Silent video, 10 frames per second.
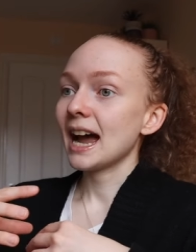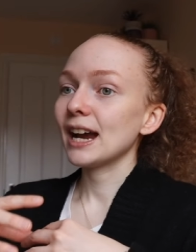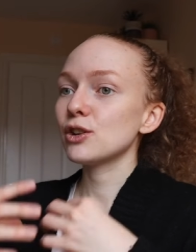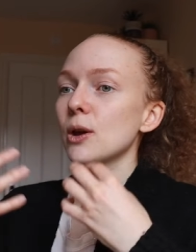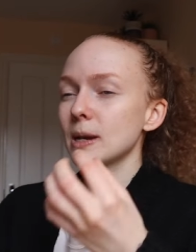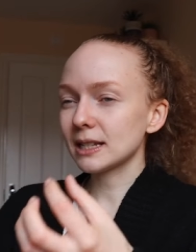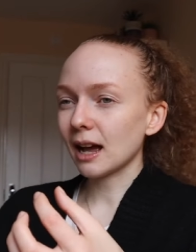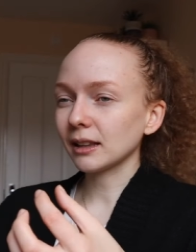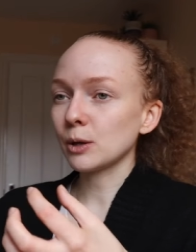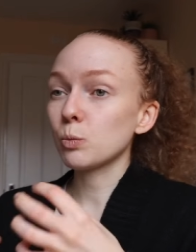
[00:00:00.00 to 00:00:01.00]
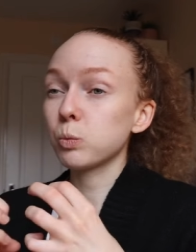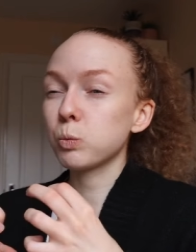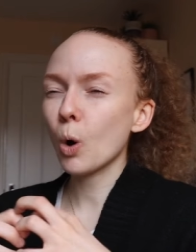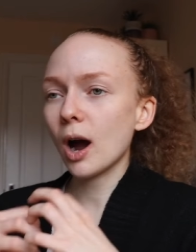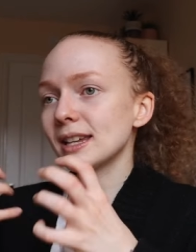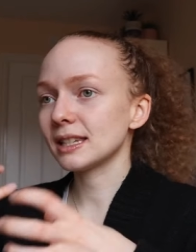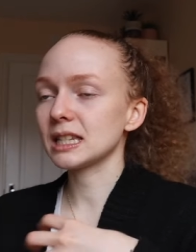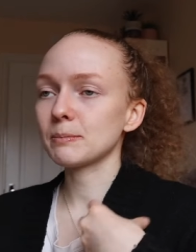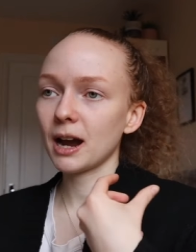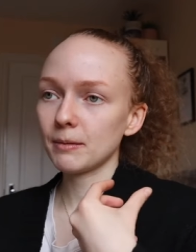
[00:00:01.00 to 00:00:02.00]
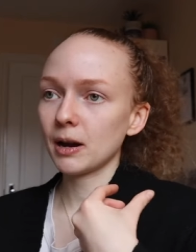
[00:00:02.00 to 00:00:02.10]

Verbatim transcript: I know exactly what has inspired